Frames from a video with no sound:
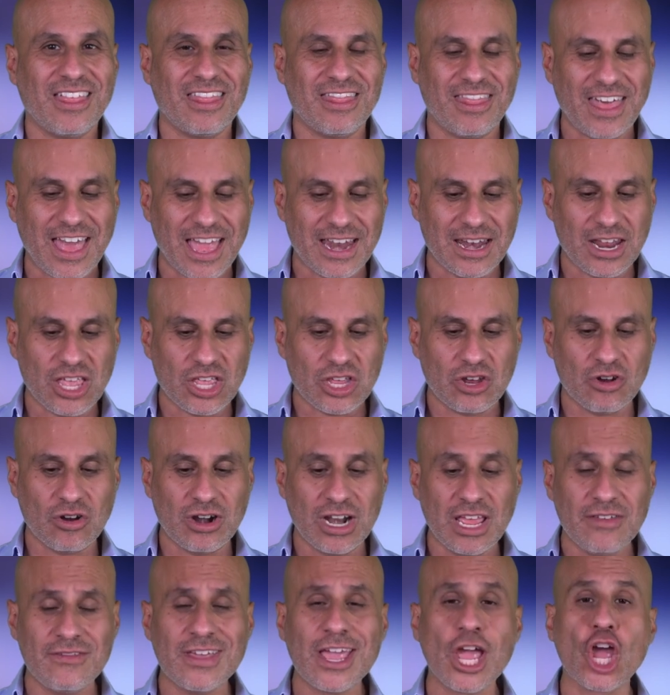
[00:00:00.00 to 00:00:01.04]
then you're
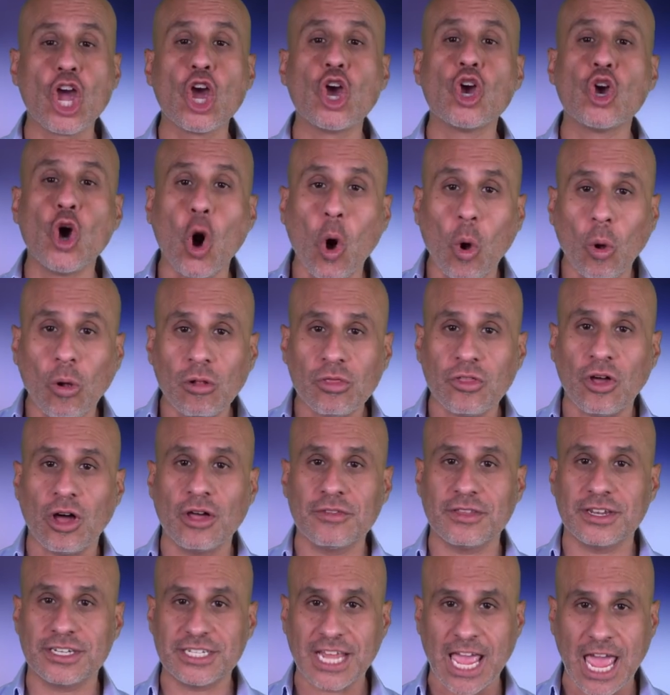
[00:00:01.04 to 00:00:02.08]
leaving gold
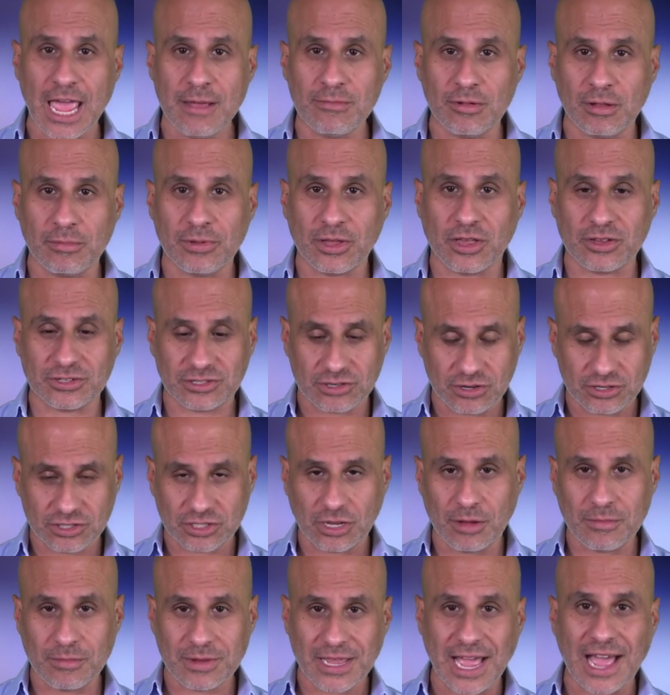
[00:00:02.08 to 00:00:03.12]
on the table because there's
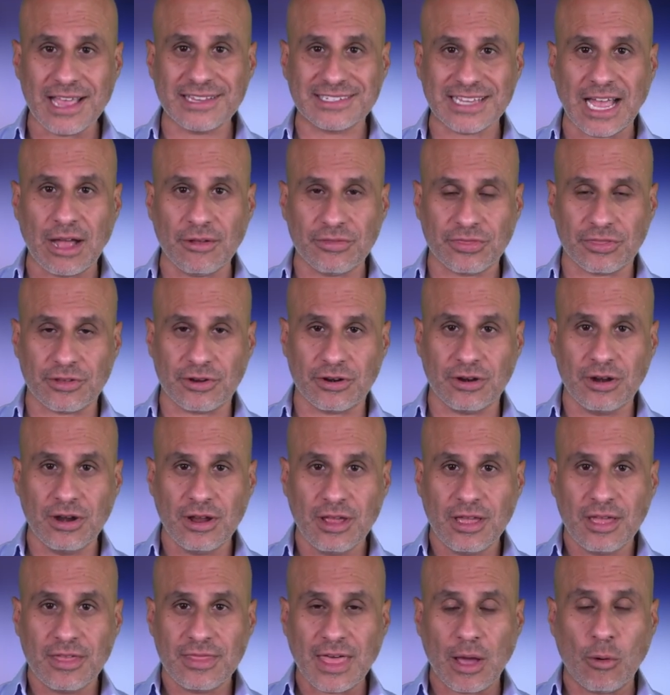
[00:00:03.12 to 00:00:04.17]
some guys out there
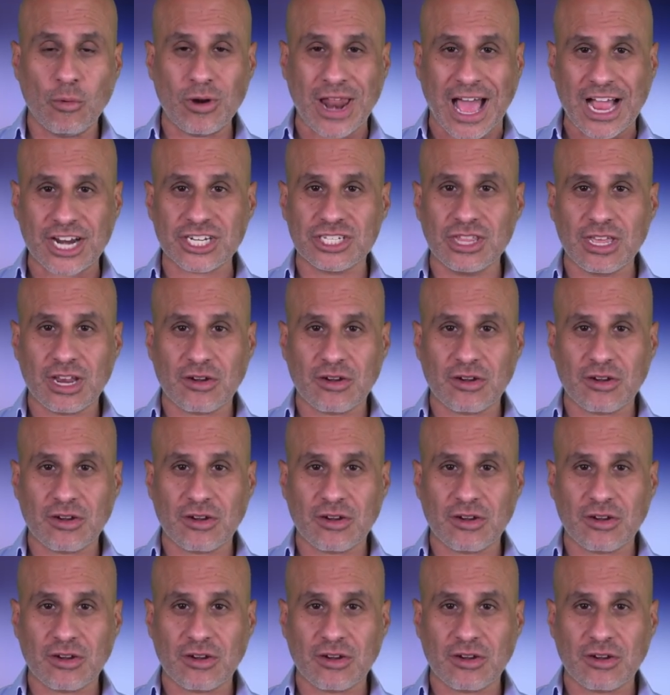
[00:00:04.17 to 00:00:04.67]
that would actually